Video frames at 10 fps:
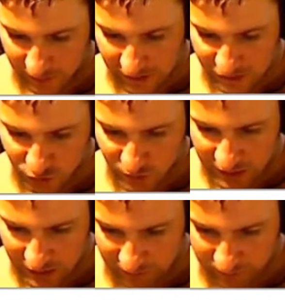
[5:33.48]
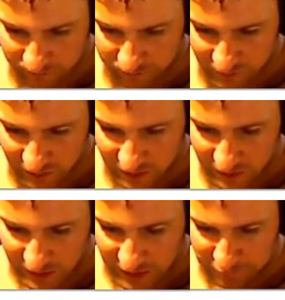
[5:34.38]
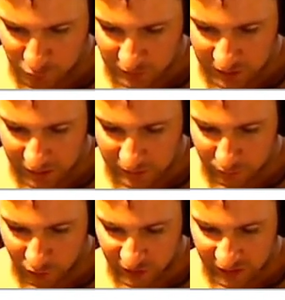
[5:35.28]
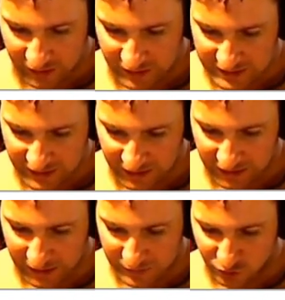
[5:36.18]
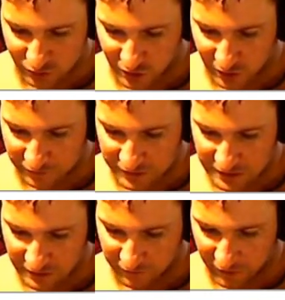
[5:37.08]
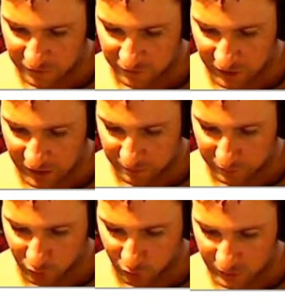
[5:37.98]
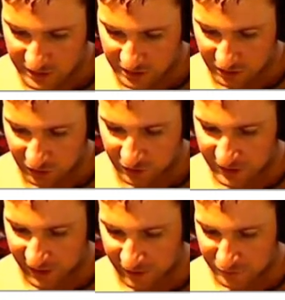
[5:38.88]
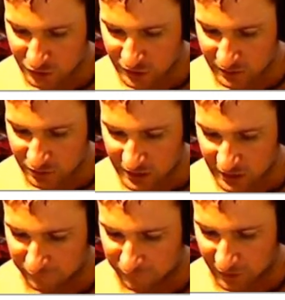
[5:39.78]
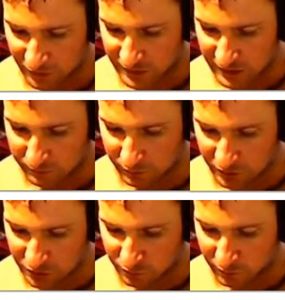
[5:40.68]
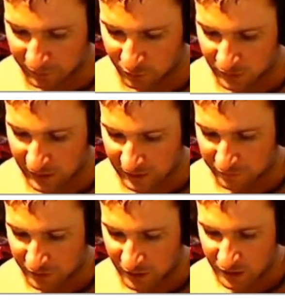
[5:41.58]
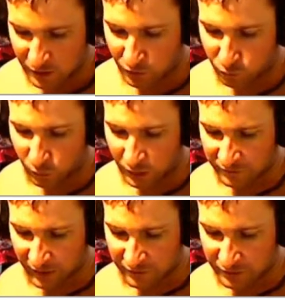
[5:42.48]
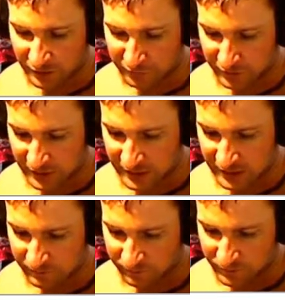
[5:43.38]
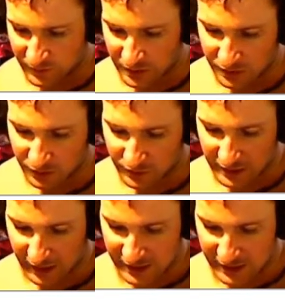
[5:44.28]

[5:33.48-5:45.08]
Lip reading: Hatchwing. If it would gain burning, instead it gains resolve. This is a very, very important Solari to have in your team. You need a fire person. You probably want to have one of every affinity. So he